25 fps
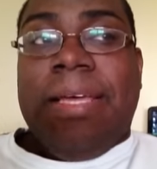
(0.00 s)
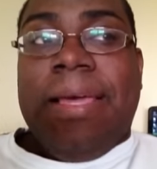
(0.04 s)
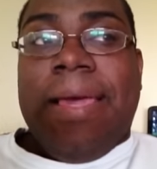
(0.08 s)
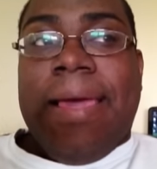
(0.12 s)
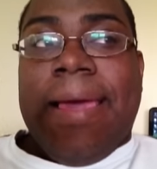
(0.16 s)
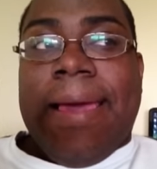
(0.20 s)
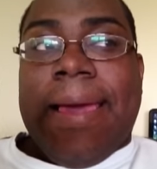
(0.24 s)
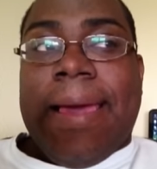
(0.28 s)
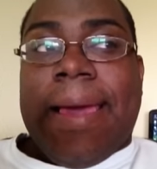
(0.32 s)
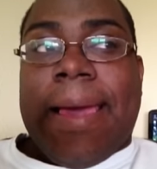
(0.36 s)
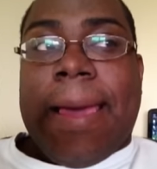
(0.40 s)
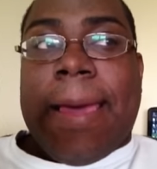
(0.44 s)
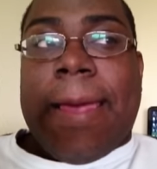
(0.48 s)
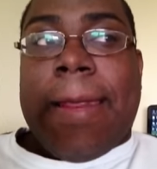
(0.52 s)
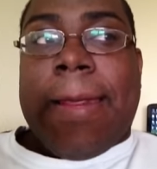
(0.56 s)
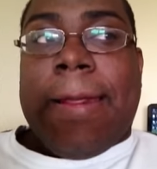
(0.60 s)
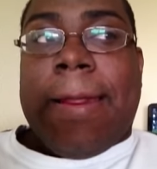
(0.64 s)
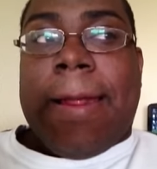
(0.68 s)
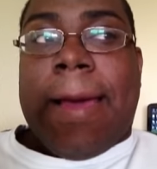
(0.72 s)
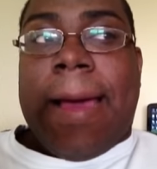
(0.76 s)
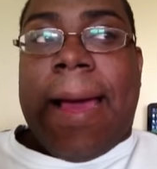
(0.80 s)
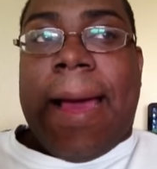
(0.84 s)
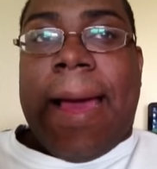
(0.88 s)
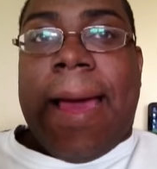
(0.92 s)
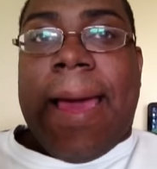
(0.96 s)

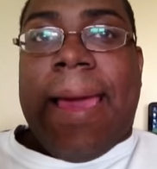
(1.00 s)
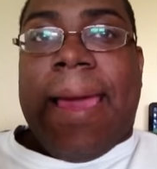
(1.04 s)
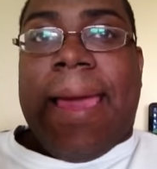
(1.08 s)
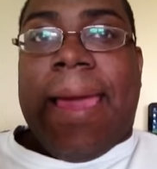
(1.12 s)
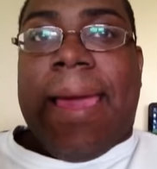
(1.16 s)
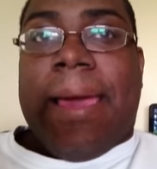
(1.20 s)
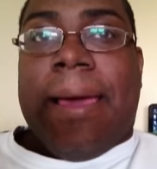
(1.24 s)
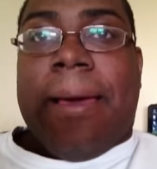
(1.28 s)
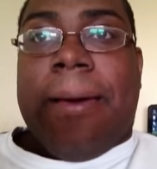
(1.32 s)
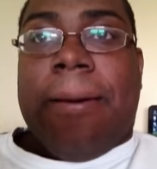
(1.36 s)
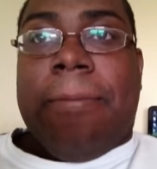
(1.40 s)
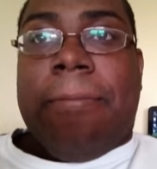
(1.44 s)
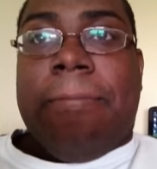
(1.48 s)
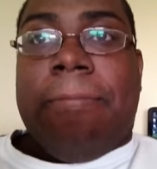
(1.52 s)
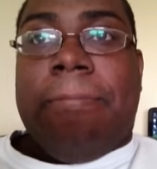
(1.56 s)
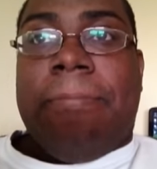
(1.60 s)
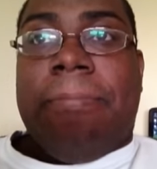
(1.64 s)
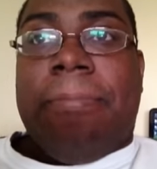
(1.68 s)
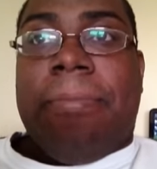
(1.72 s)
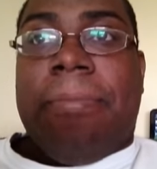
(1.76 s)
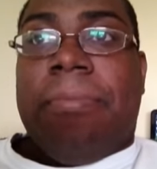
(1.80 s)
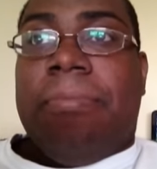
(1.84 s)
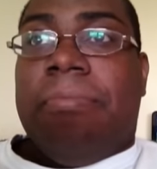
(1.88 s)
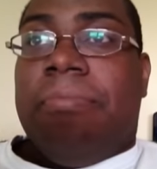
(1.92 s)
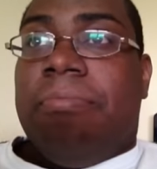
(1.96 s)
And I
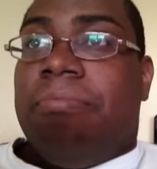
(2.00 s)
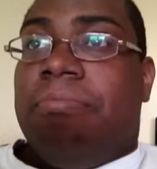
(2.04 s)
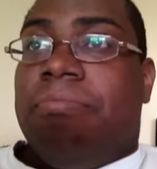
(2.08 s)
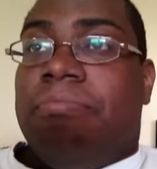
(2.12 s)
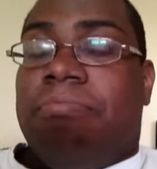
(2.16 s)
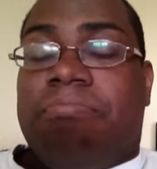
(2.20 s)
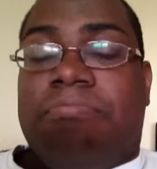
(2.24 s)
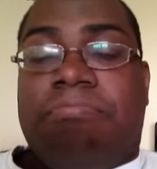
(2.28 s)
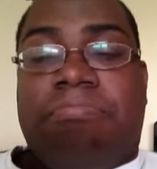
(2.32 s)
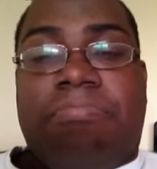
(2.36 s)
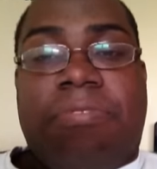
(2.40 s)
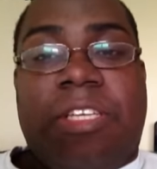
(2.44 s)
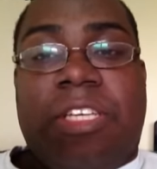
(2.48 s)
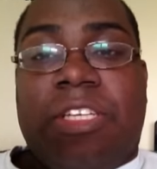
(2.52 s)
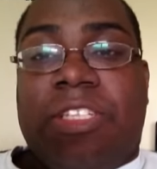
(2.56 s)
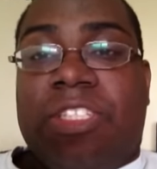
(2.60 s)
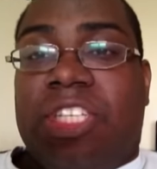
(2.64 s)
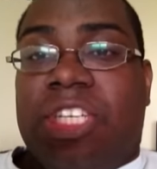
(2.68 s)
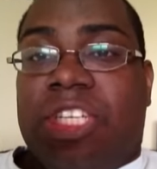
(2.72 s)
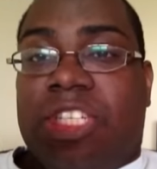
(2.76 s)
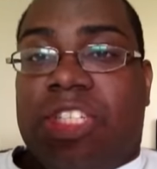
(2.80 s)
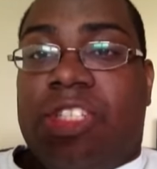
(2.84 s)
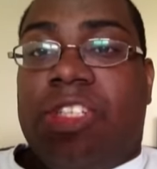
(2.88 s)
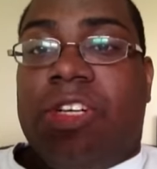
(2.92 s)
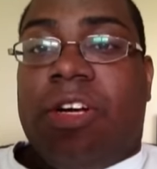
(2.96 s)
am
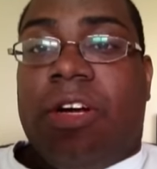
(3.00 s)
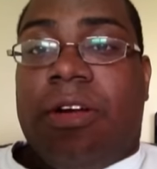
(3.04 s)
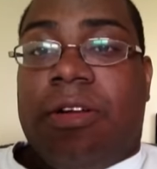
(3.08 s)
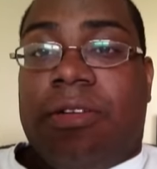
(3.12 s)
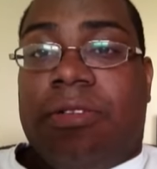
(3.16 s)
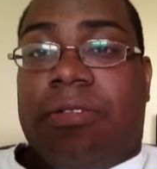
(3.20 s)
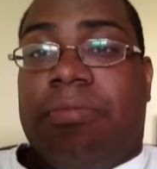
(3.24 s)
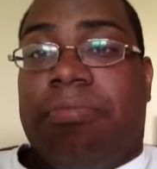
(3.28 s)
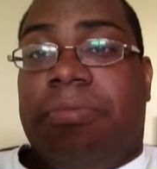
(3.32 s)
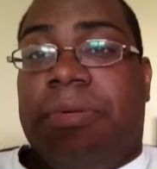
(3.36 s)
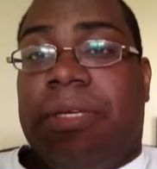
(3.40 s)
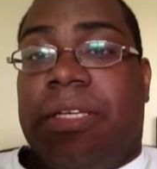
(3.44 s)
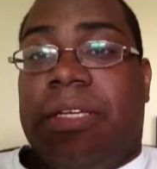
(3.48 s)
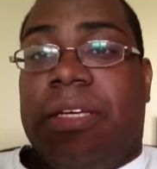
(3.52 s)
guilty as charged